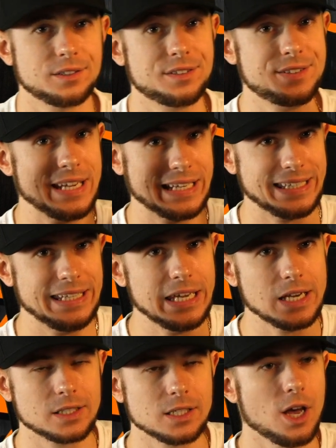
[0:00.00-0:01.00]

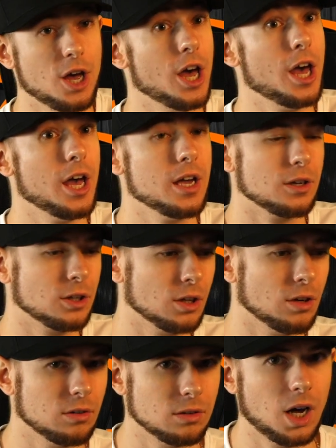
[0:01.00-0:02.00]
techniques. Hey,
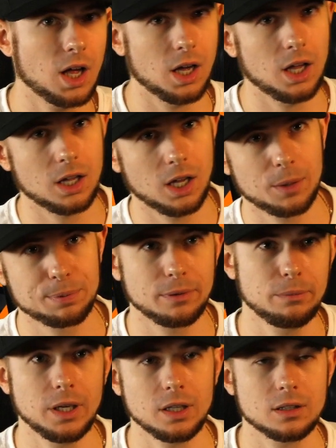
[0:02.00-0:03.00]
I'll help you
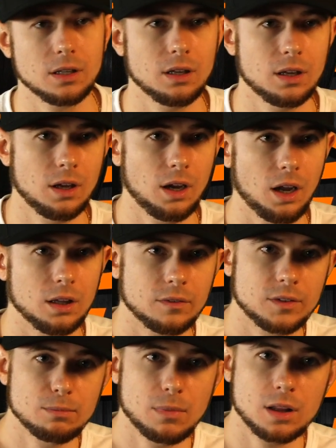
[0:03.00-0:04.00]
meet the end
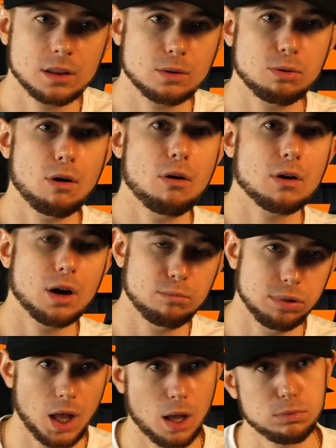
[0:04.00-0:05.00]
of the month quota,
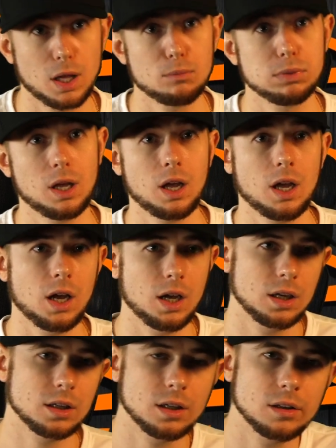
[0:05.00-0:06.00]
blah, blah, blah.
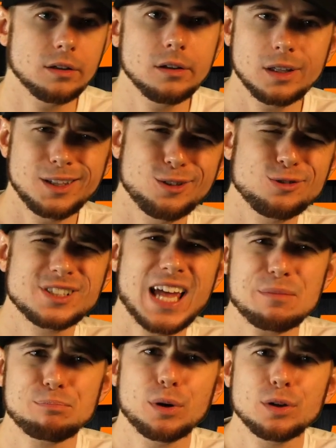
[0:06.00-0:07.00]
You can use
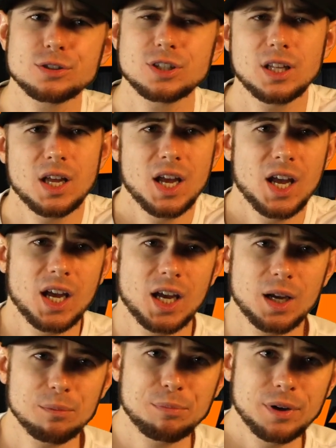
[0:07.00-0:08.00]
that bullshit,
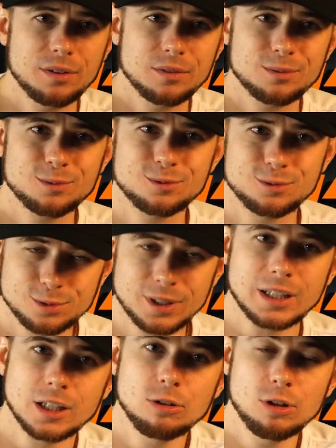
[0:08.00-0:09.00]
but
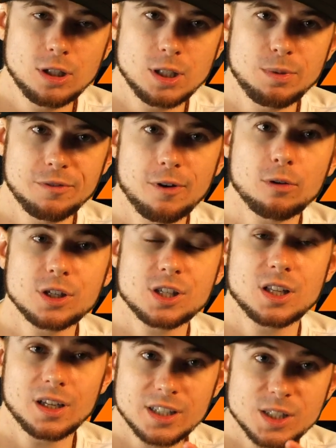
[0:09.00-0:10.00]
really you need to be
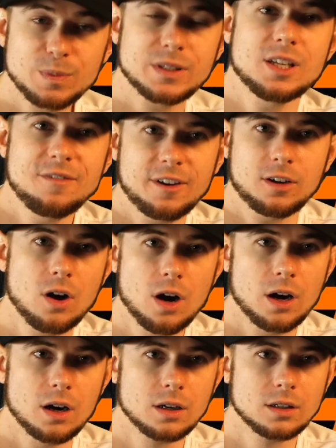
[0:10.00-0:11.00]
focusing on a specific
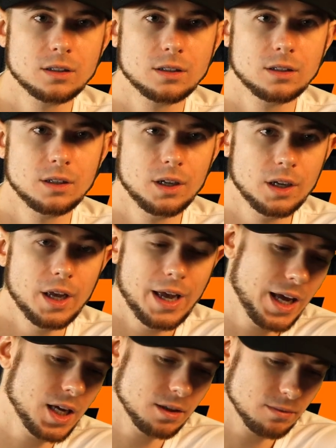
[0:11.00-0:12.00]
car.
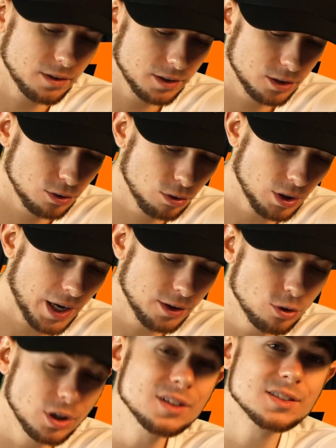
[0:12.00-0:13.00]
Hey,
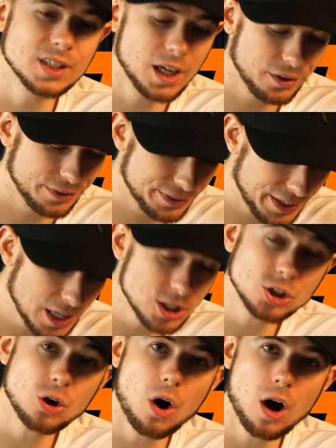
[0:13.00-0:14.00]
you can sell
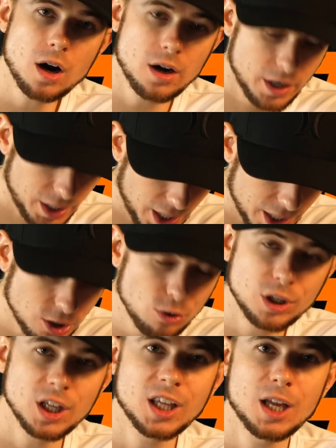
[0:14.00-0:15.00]
this car and you
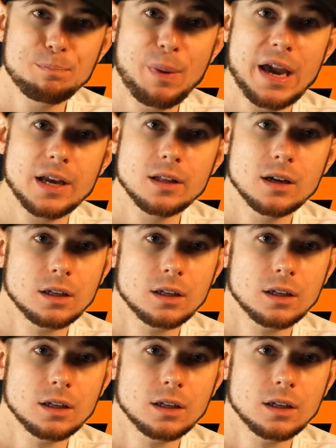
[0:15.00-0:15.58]
can get paid.